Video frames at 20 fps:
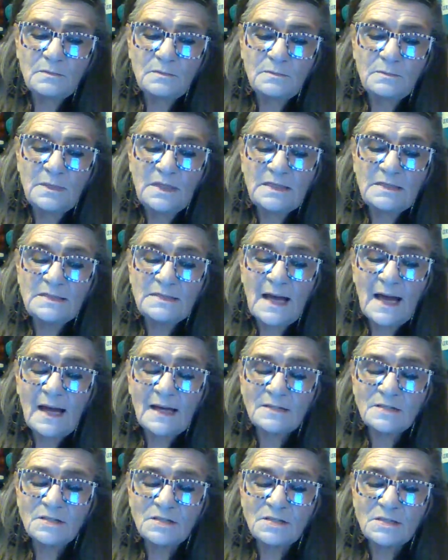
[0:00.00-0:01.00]

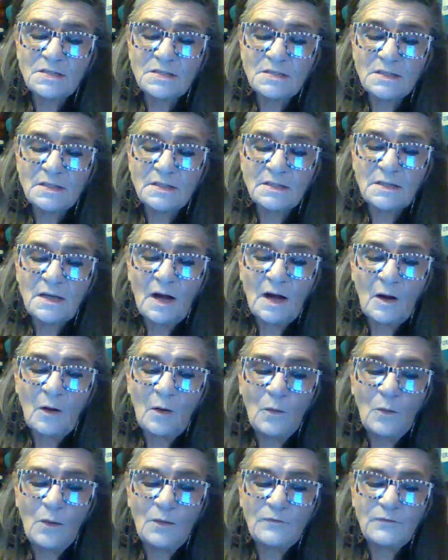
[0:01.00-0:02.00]
mendaciously,
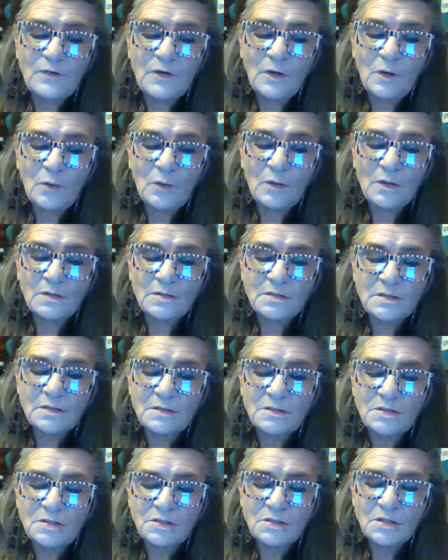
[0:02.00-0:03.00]
Oh, of course,
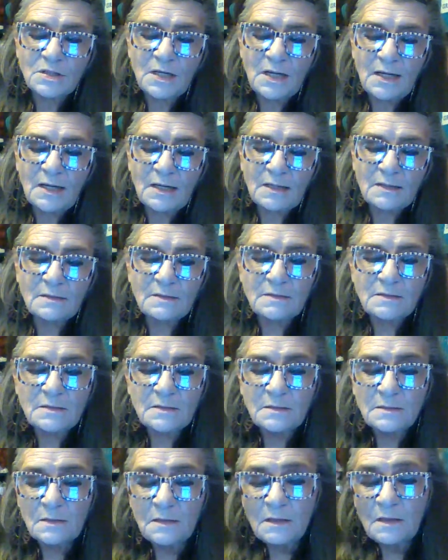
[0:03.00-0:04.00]
and shook hands.
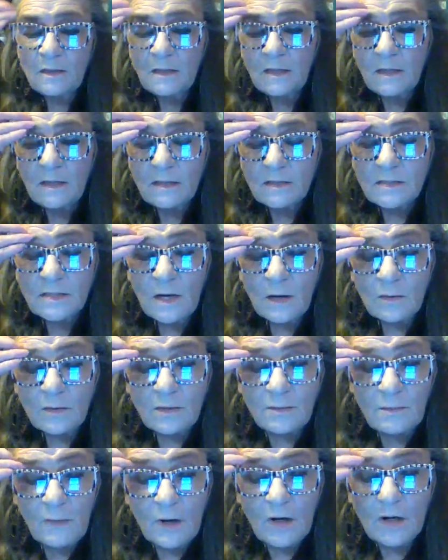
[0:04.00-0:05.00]

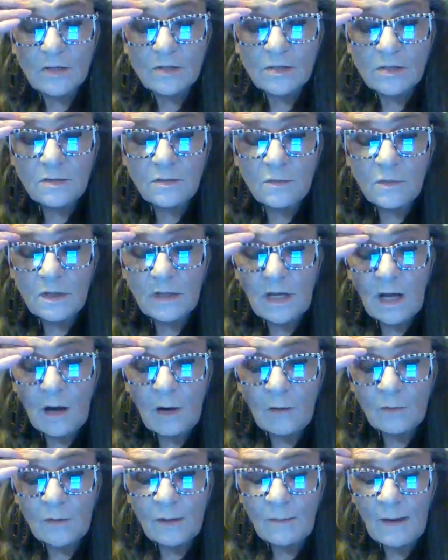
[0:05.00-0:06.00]
Tony Marsden went
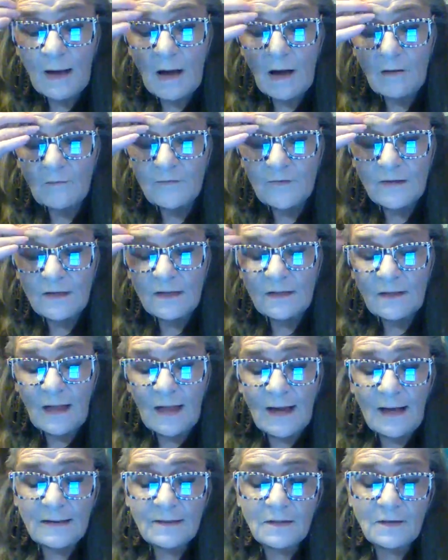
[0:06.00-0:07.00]
on, I'm awfully
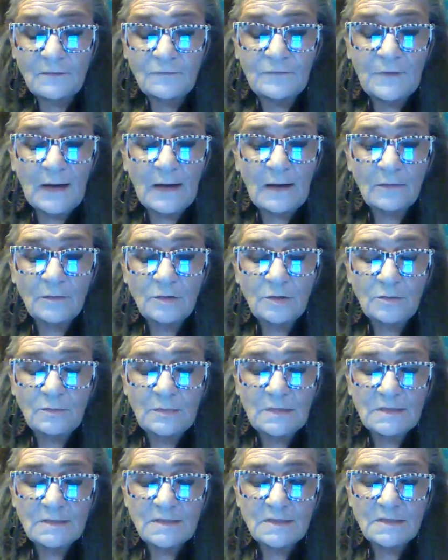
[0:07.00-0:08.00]
glad to have found you,
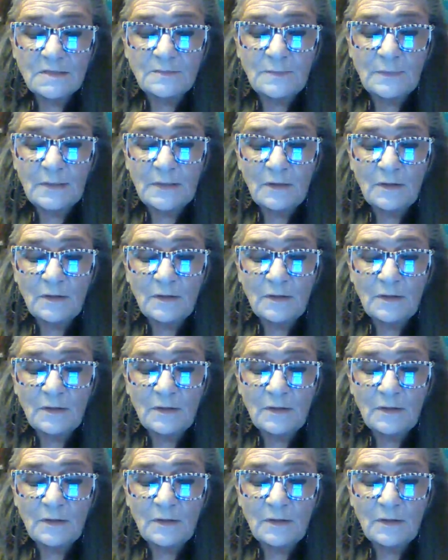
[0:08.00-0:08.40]
Mrs.